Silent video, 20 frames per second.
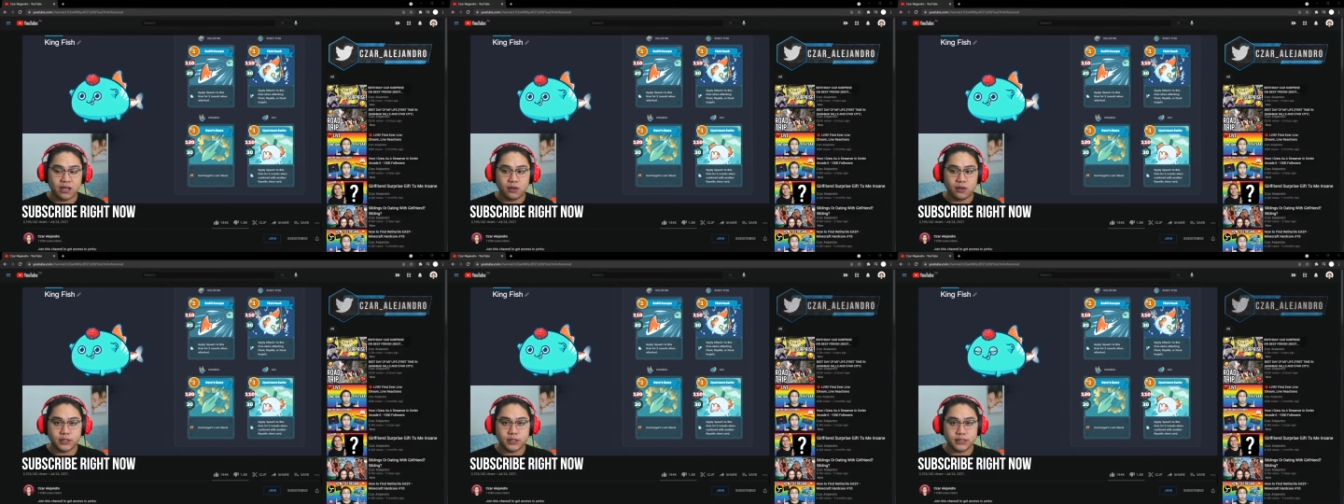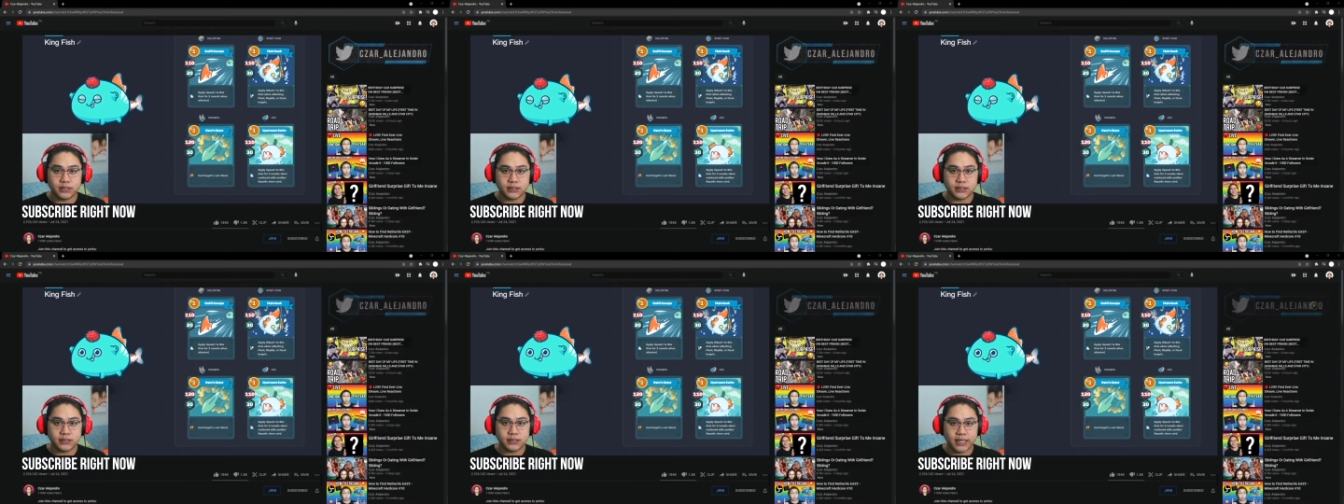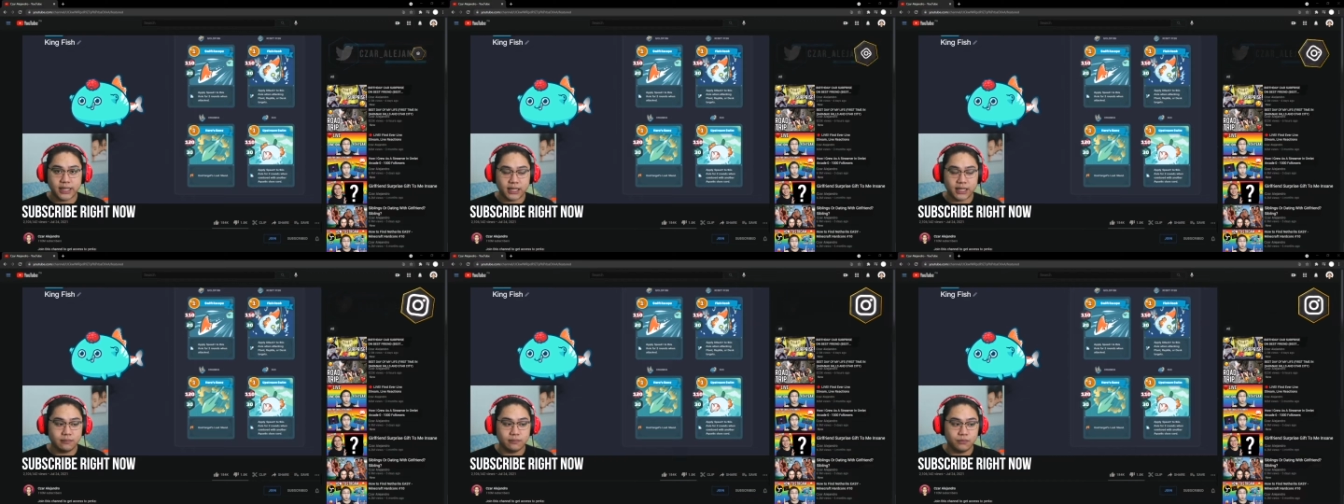on the
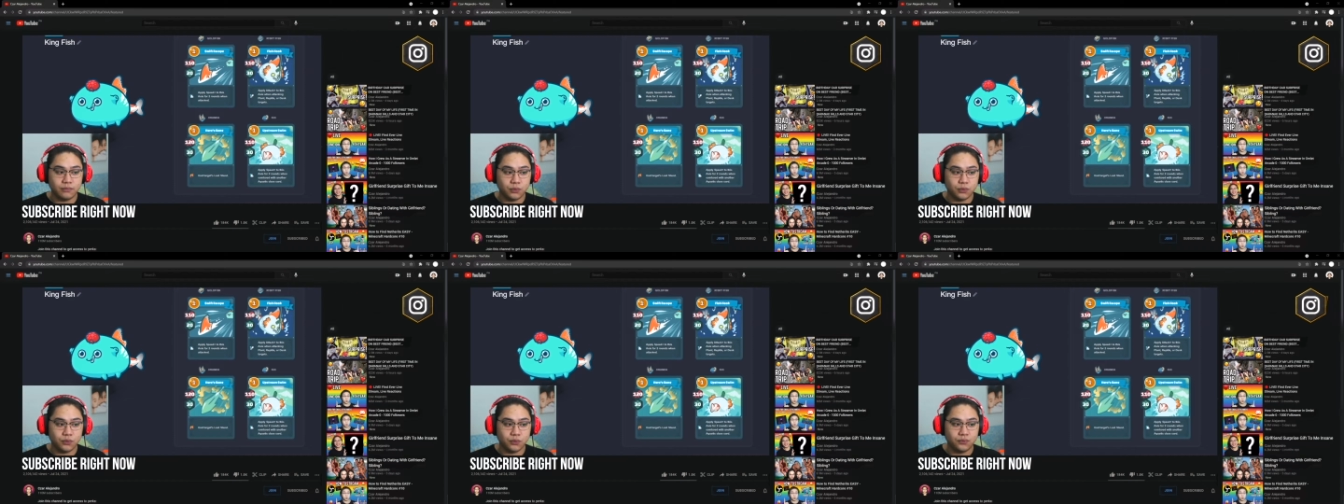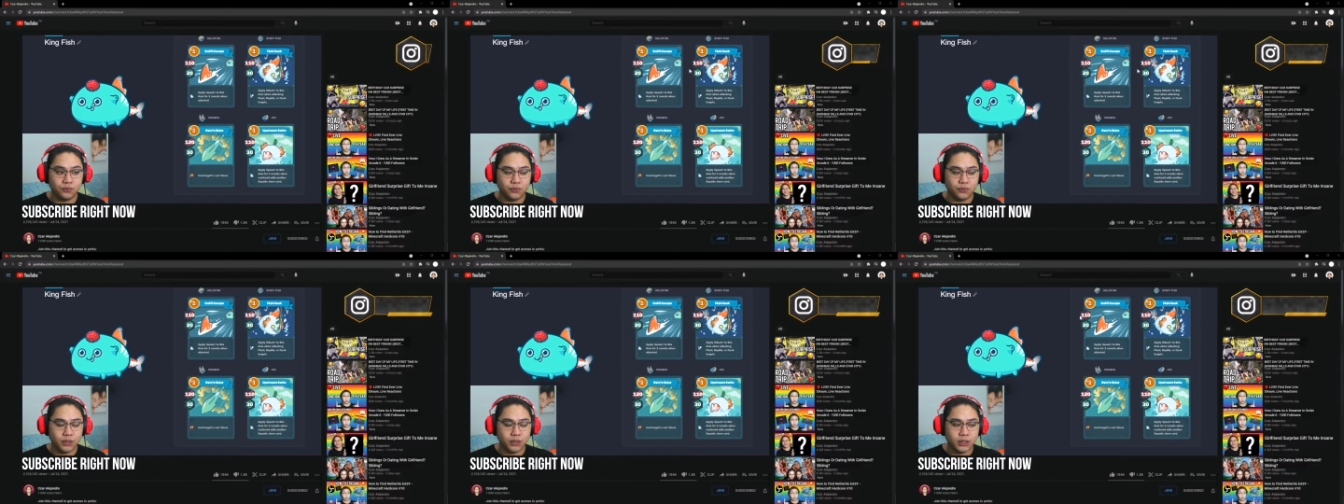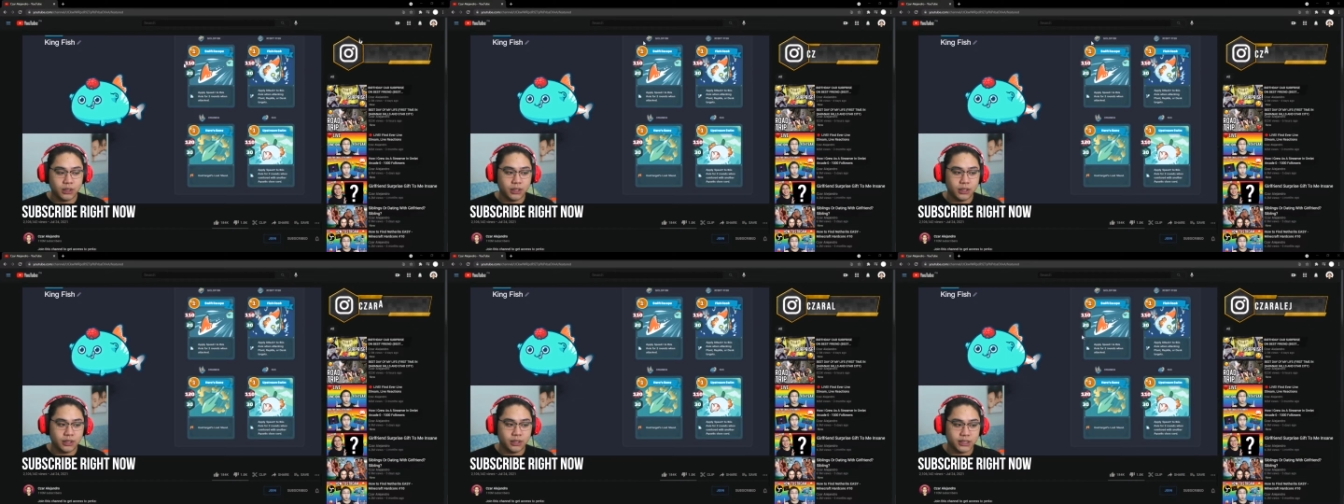second move,
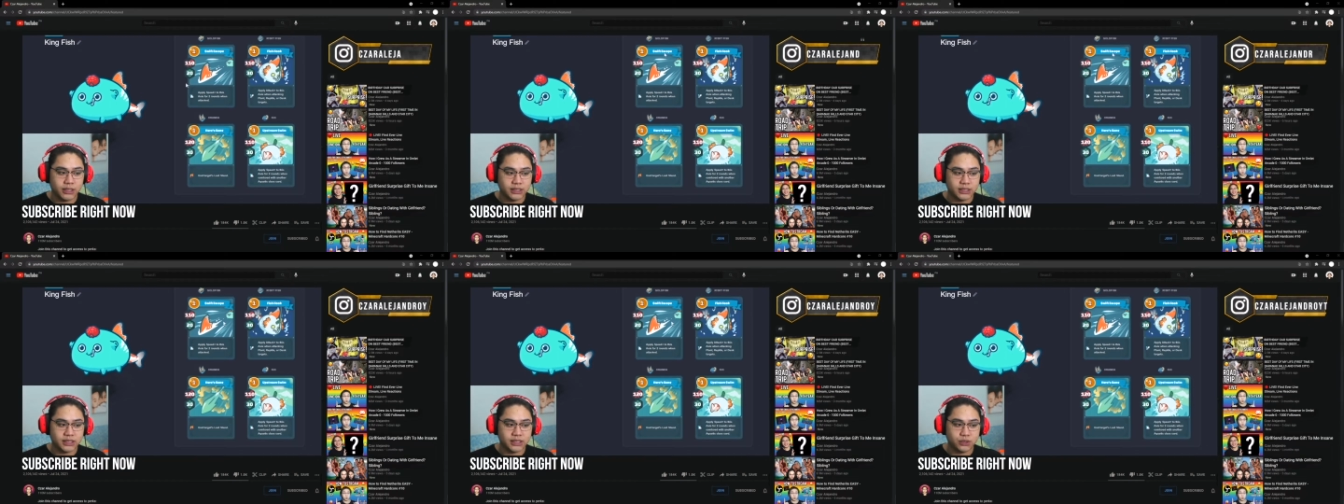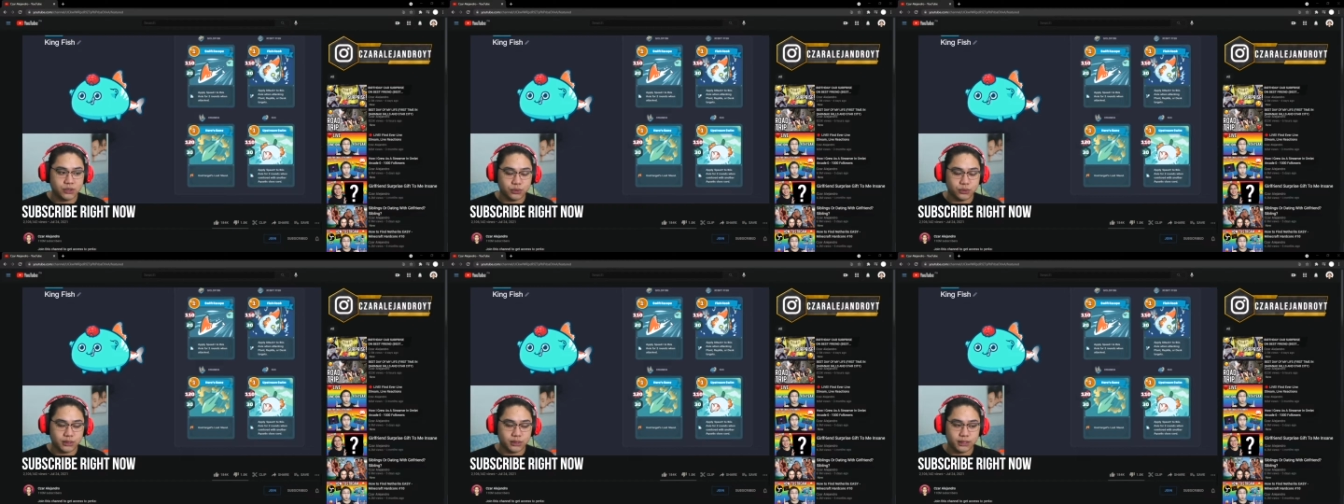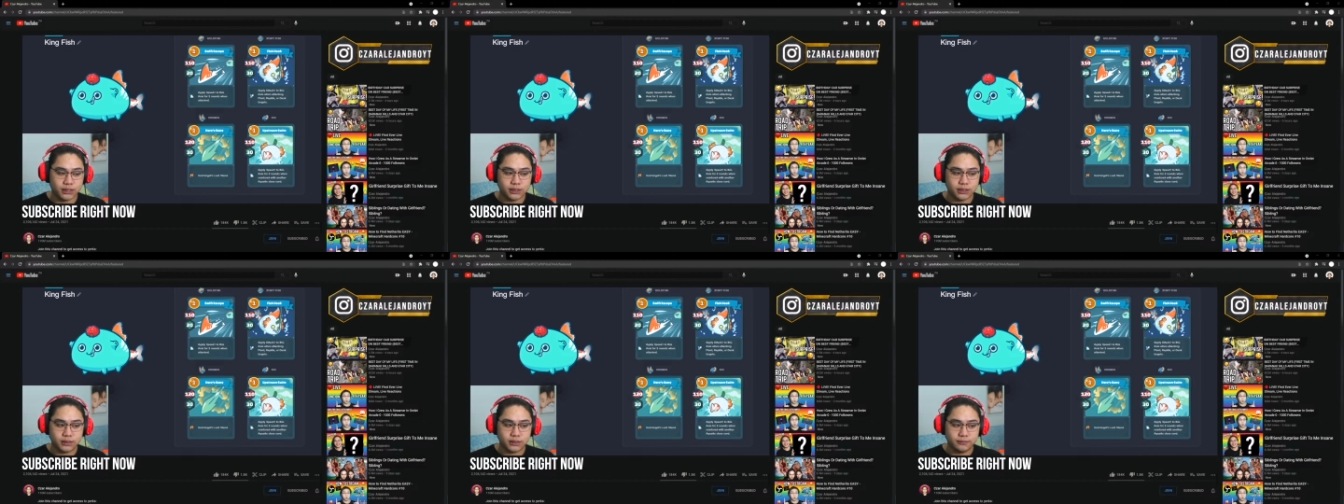this is
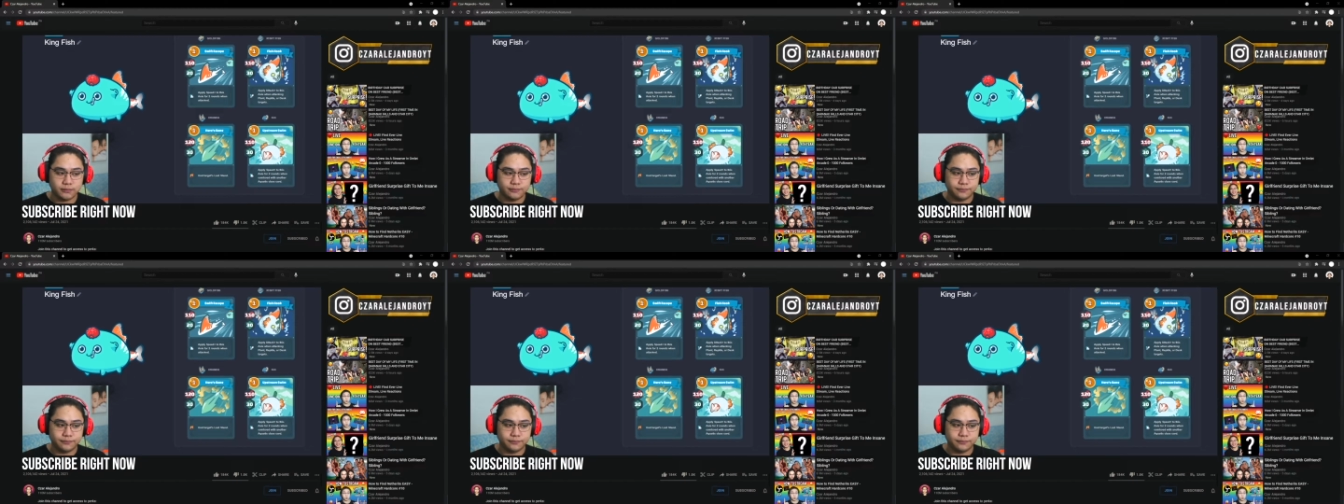useless.